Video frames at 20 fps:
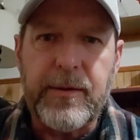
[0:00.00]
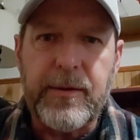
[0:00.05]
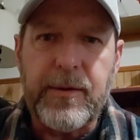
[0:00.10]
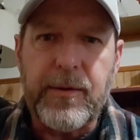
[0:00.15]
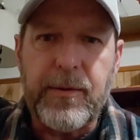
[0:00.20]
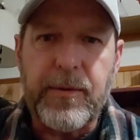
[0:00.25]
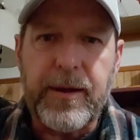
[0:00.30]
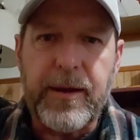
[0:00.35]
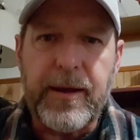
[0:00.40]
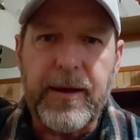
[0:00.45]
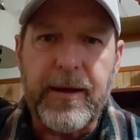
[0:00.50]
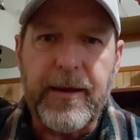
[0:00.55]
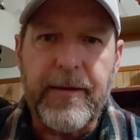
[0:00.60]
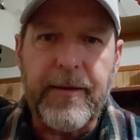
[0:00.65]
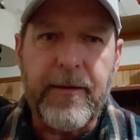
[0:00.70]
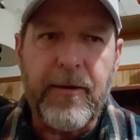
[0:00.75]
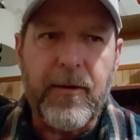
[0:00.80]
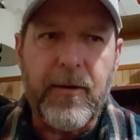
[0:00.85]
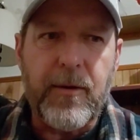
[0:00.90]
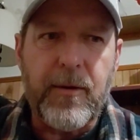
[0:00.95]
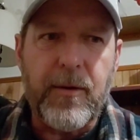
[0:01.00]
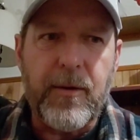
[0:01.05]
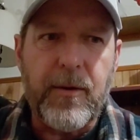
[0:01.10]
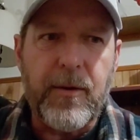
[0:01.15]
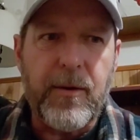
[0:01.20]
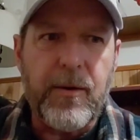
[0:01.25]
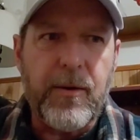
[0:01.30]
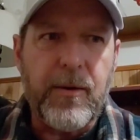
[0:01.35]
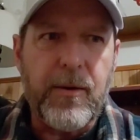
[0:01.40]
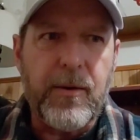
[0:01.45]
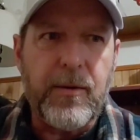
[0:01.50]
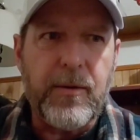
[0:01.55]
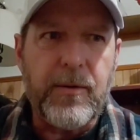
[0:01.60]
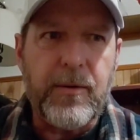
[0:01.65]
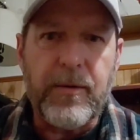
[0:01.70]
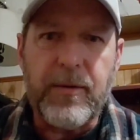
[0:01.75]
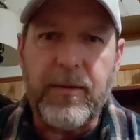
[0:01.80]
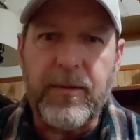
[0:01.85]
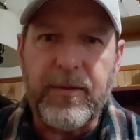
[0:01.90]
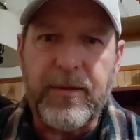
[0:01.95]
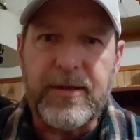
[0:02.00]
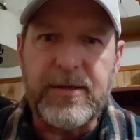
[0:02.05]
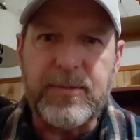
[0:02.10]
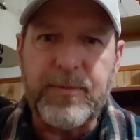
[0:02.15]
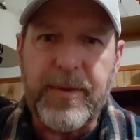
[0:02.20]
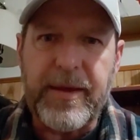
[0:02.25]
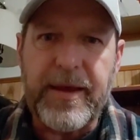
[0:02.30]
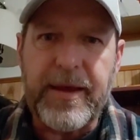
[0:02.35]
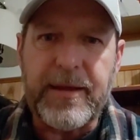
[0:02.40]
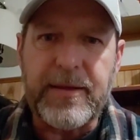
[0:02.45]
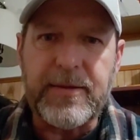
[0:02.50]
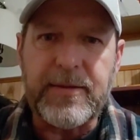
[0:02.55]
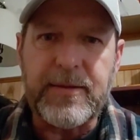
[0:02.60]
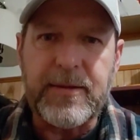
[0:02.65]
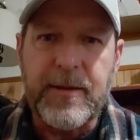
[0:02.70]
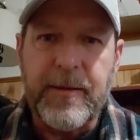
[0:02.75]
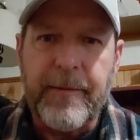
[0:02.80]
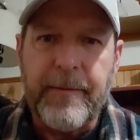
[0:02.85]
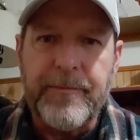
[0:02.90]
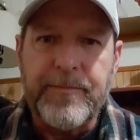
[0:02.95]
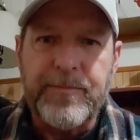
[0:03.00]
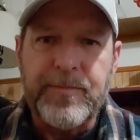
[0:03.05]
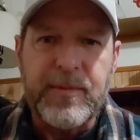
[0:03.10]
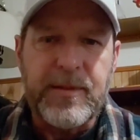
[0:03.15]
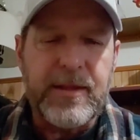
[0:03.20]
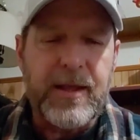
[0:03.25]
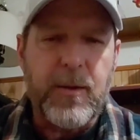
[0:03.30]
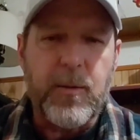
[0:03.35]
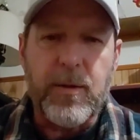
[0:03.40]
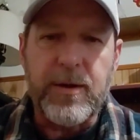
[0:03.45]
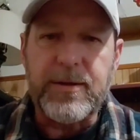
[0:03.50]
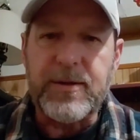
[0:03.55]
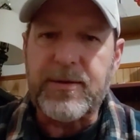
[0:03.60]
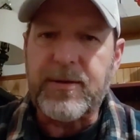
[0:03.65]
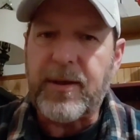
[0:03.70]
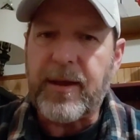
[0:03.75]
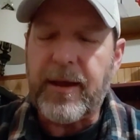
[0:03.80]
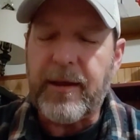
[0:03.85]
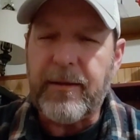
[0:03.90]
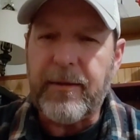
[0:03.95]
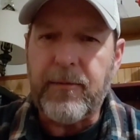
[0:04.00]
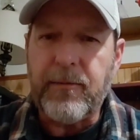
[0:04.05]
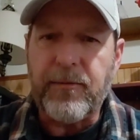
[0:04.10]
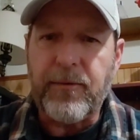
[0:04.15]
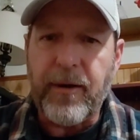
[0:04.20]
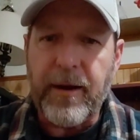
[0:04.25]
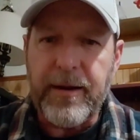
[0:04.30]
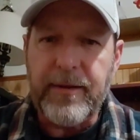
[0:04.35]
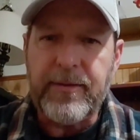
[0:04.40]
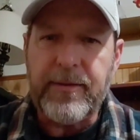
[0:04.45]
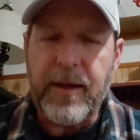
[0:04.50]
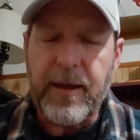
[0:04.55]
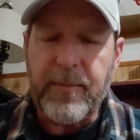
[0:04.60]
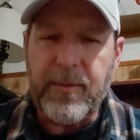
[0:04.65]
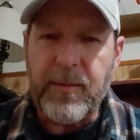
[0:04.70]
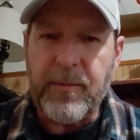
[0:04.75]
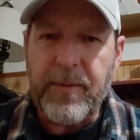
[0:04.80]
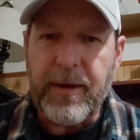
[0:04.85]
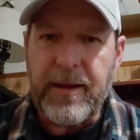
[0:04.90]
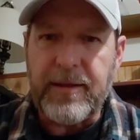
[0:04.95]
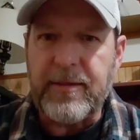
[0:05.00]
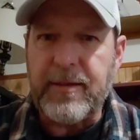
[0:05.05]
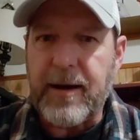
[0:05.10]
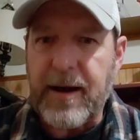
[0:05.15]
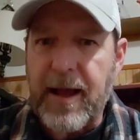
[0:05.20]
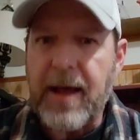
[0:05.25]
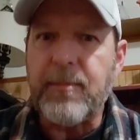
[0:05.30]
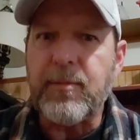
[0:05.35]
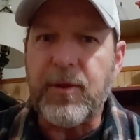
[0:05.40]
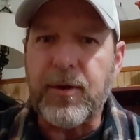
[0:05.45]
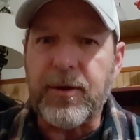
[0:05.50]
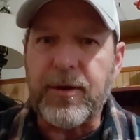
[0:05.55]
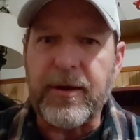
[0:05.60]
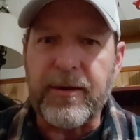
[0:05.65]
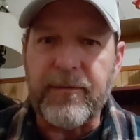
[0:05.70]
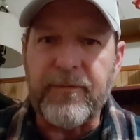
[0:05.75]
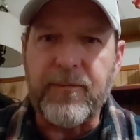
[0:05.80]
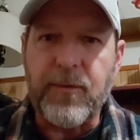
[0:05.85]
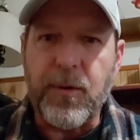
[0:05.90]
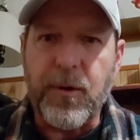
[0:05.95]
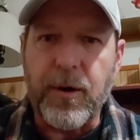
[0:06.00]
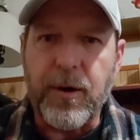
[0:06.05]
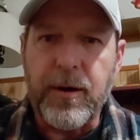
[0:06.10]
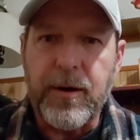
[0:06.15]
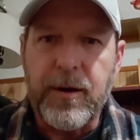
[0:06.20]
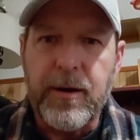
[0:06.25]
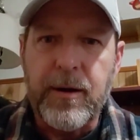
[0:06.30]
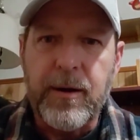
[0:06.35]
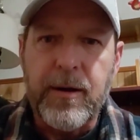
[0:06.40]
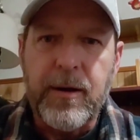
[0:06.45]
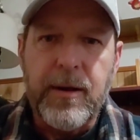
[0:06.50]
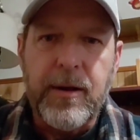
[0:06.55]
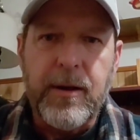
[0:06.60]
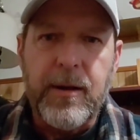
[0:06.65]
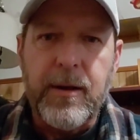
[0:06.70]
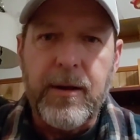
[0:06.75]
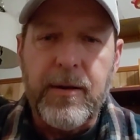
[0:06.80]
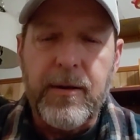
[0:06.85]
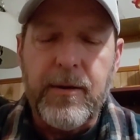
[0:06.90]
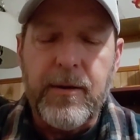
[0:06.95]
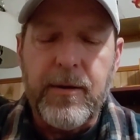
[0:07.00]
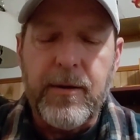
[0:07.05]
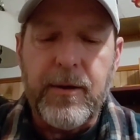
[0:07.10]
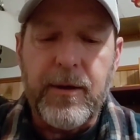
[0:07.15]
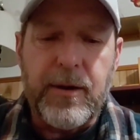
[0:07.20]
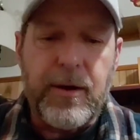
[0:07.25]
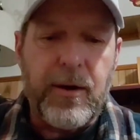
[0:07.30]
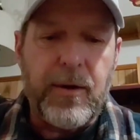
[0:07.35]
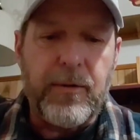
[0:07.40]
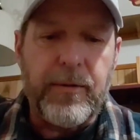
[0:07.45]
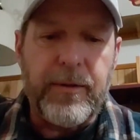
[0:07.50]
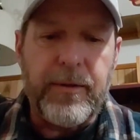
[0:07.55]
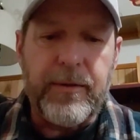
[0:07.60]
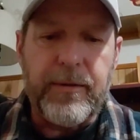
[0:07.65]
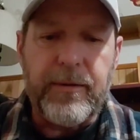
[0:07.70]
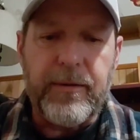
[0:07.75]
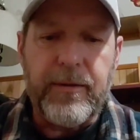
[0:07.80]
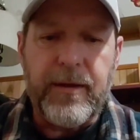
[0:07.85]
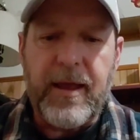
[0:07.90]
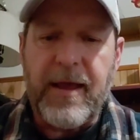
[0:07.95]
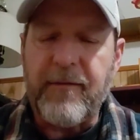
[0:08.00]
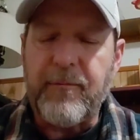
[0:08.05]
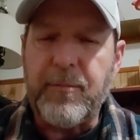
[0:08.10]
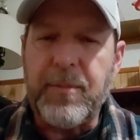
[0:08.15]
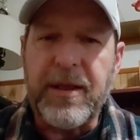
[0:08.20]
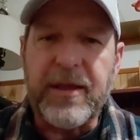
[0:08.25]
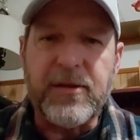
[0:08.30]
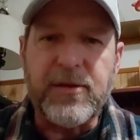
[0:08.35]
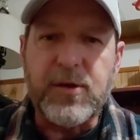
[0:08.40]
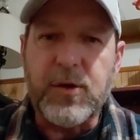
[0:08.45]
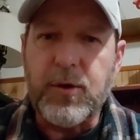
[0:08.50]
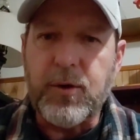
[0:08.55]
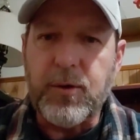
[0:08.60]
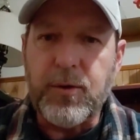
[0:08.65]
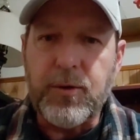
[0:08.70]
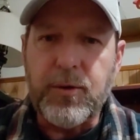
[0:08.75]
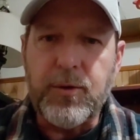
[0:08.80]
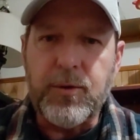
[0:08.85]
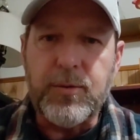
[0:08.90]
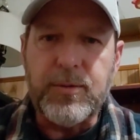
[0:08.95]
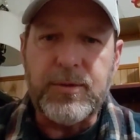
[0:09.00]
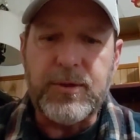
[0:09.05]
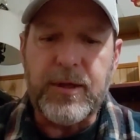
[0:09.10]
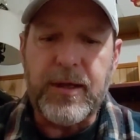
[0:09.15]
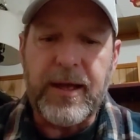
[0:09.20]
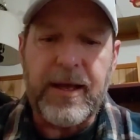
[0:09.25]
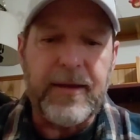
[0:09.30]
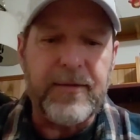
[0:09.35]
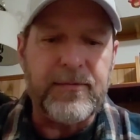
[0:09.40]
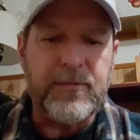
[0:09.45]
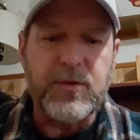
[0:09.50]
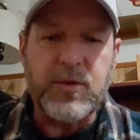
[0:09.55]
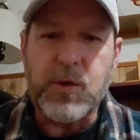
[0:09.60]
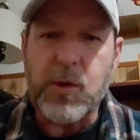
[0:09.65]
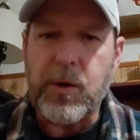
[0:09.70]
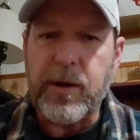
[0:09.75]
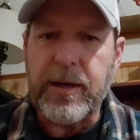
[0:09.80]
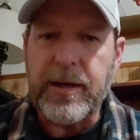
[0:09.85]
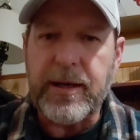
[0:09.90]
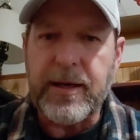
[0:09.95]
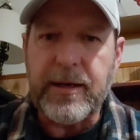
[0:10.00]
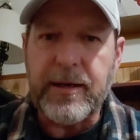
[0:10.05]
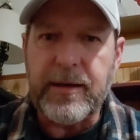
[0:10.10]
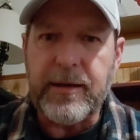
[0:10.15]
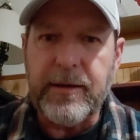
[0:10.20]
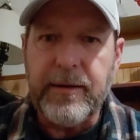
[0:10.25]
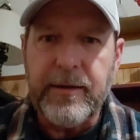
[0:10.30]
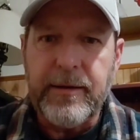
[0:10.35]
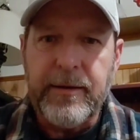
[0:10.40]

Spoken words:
Okay, these baits, they weren't the right type of bait that I'm looking for. That you have big tubes, you have jointed,